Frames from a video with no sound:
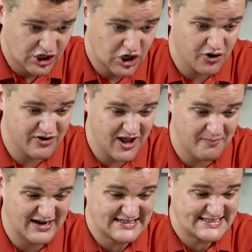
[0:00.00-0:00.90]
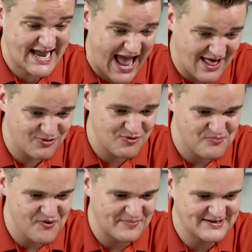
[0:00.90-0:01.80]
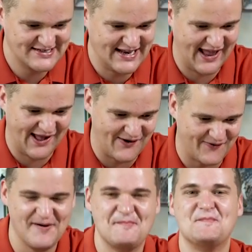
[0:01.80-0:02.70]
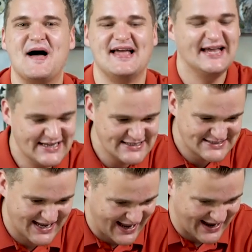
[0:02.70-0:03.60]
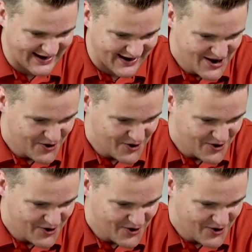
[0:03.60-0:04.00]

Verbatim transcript: Currently on my 10th property deal. Amazing.